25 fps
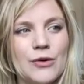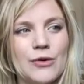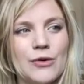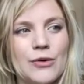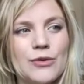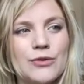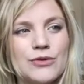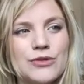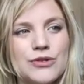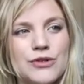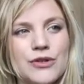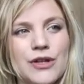
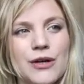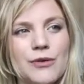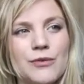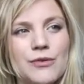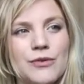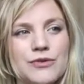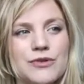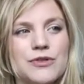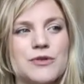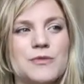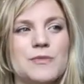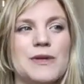or do they
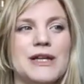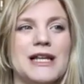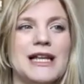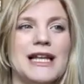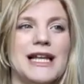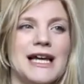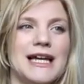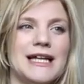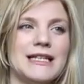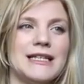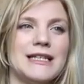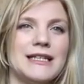want to be
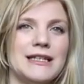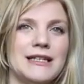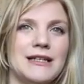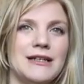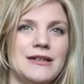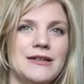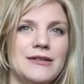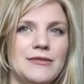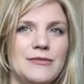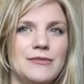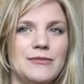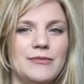led
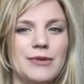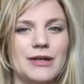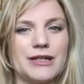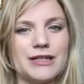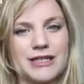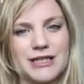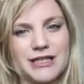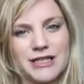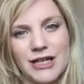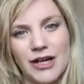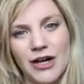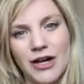by
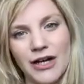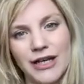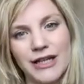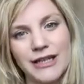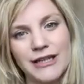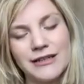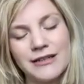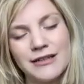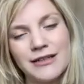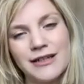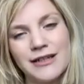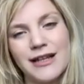
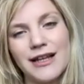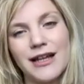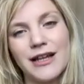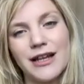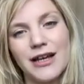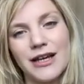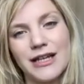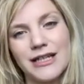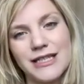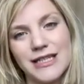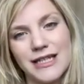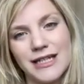design
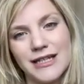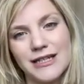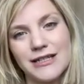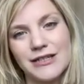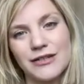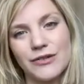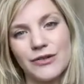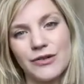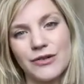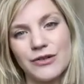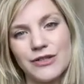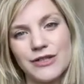and ideas
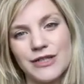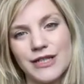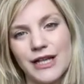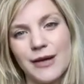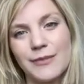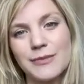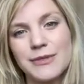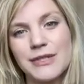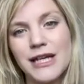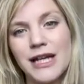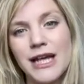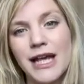and
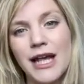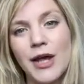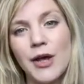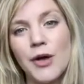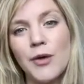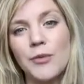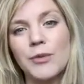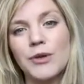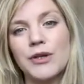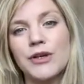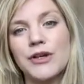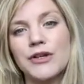concepts,
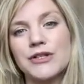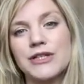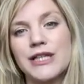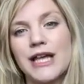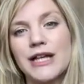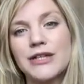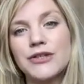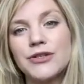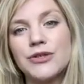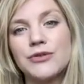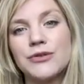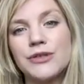because
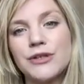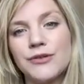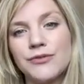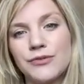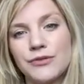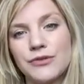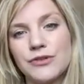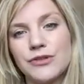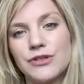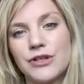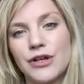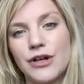they're two
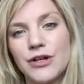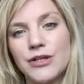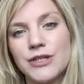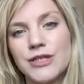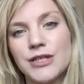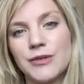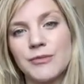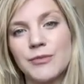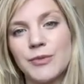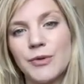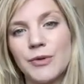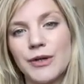different
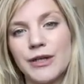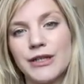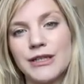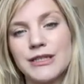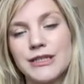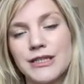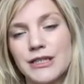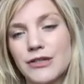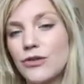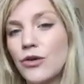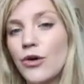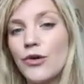starting
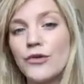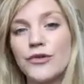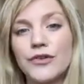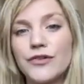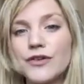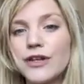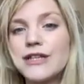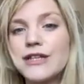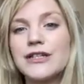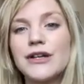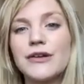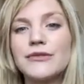points. Not
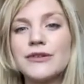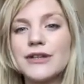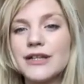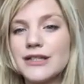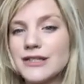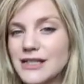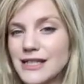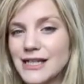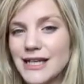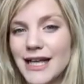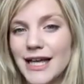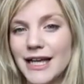that they don't
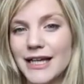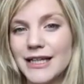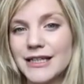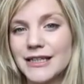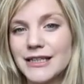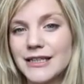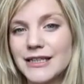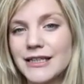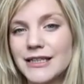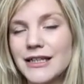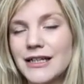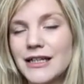
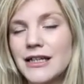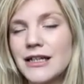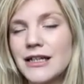interlink,